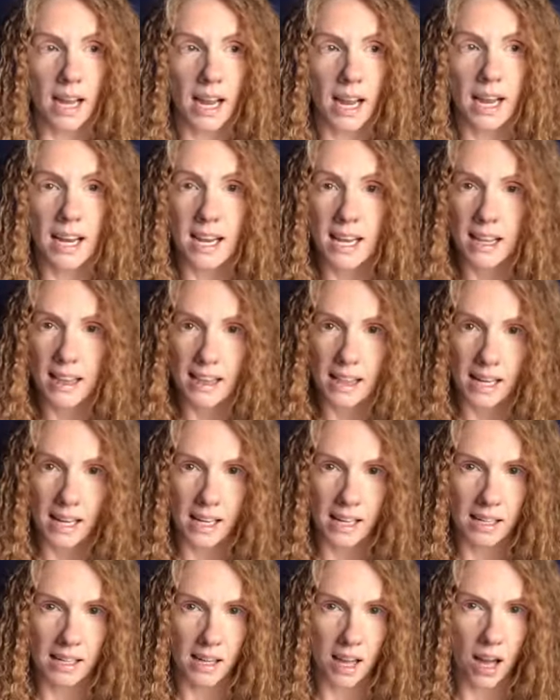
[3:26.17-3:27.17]

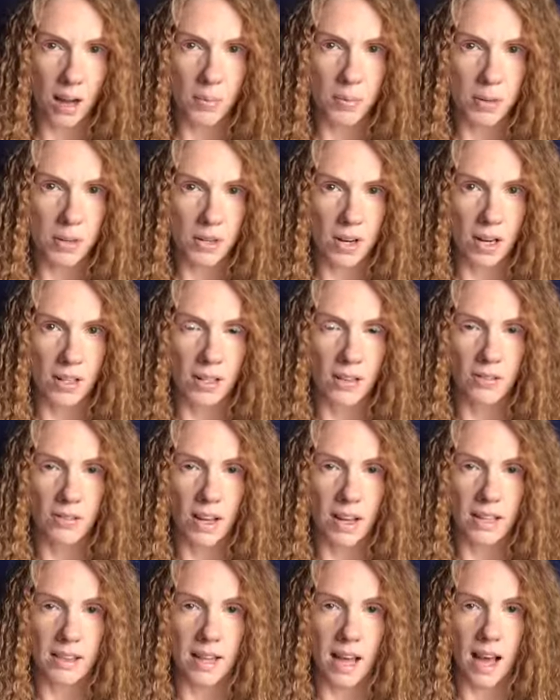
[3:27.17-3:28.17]
unproductive
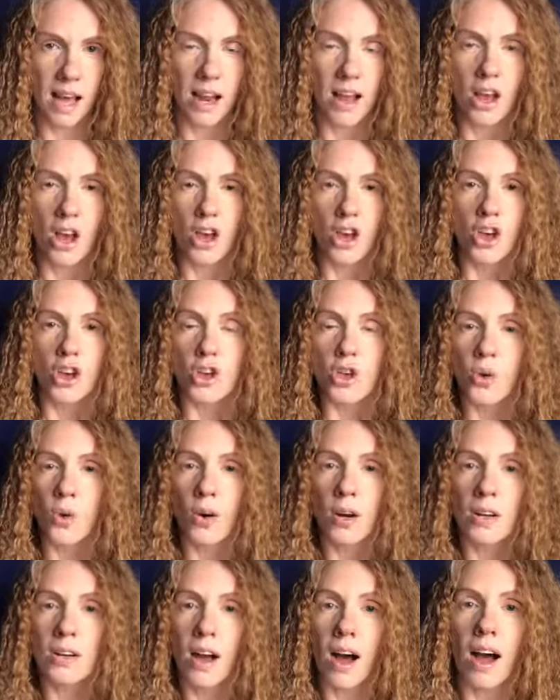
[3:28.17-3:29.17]
like that, you
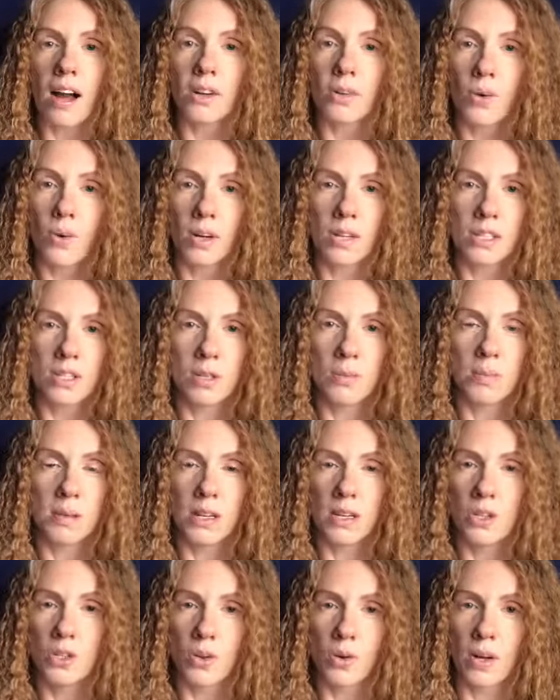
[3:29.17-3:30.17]
are not going to be
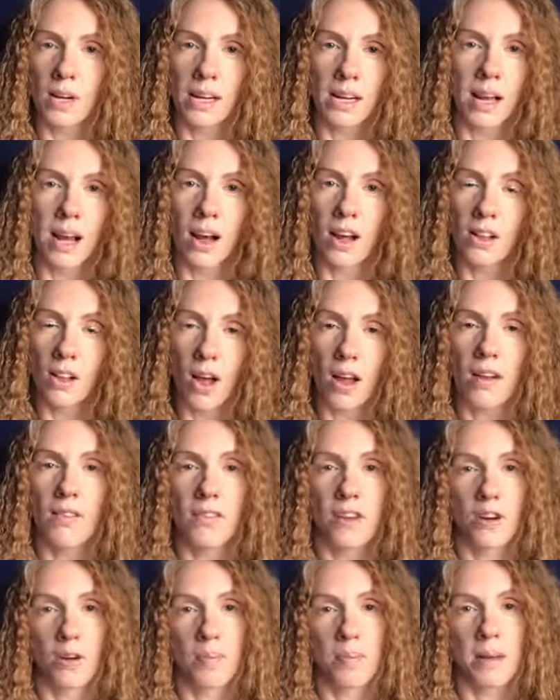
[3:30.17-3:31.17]
enjoying a lot of
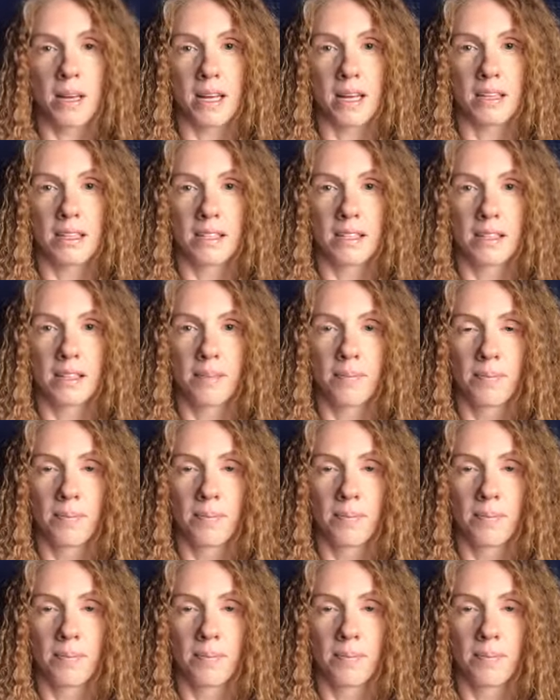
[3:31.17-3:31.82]
inner peace.